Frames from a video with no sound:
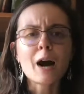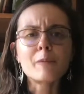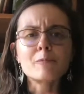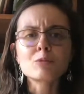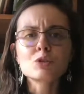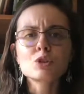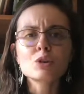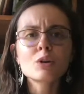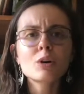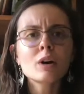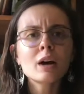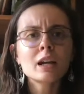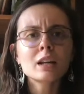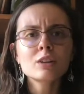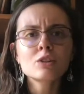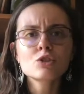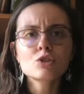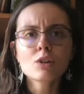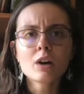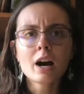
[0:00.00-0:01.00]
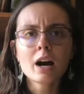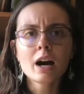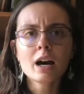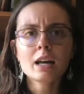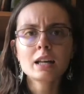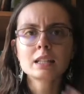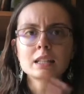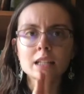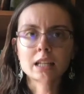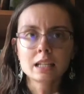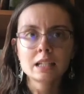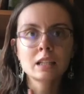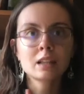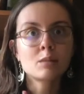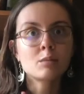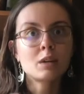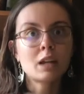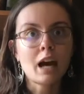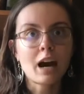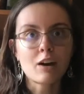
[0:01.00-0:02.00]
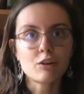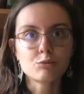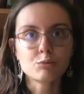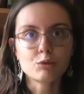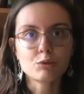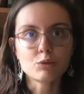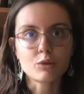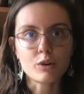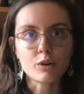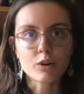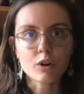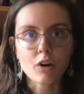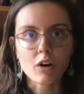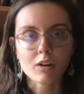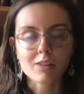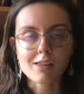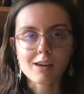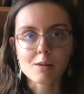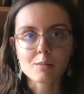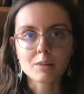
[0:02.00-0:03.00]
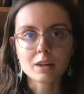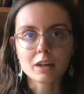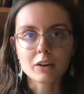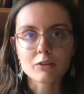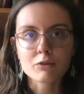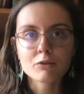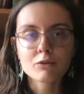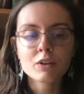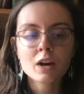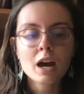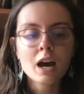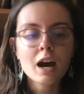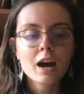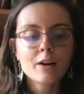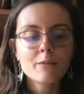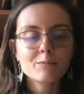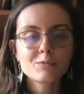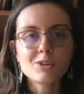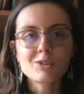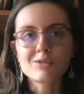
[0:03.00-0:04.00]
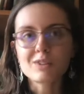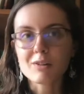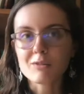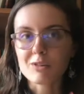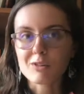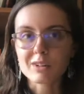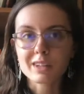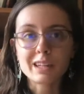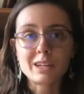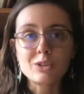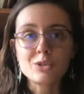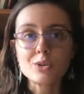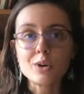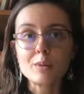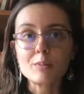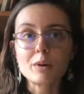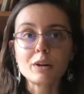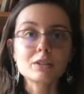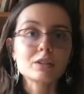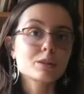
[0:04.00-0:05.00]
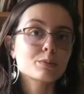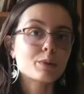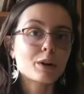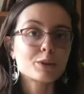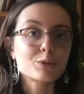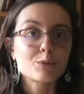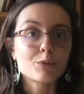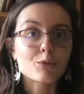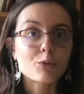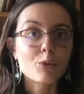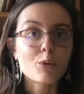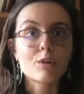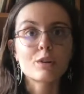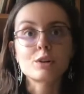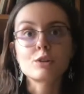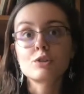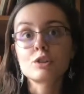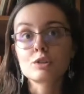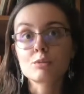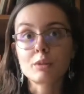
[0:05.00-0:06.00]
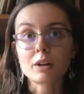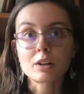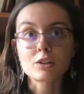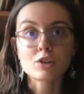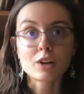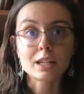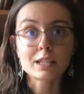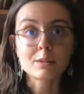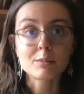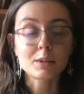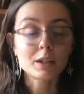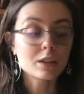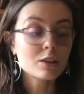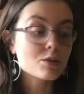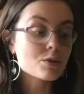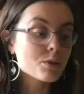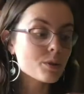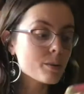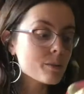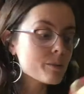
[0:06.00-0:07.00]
So go ahead and try slicing them in half before you cook them if you've never really enjoyed Brussels sprouts before, you just want to try something new.